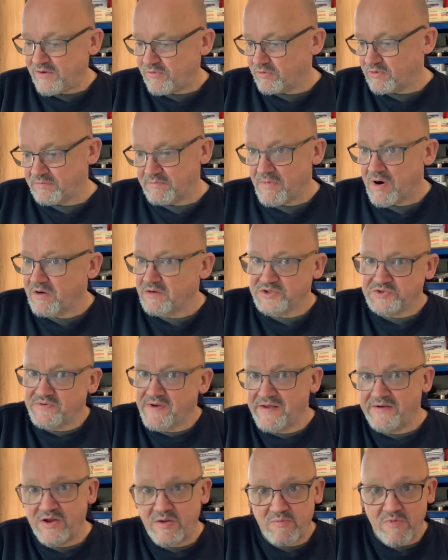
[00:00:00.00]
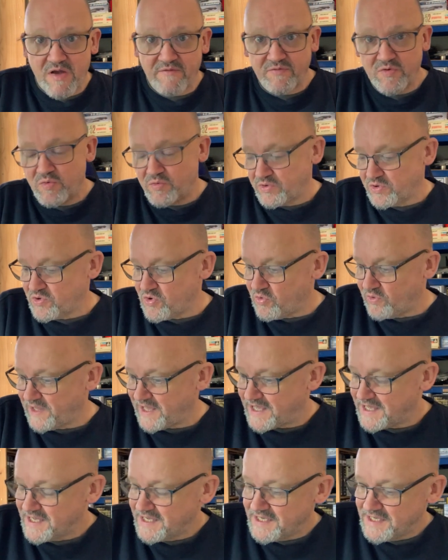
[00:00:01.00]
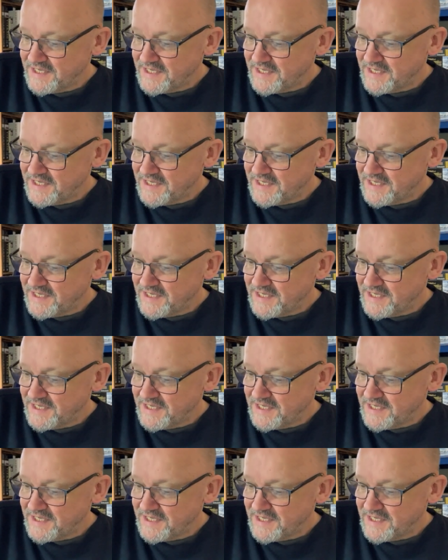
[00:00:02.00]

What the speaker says: or March roundup, whatever you want to call it.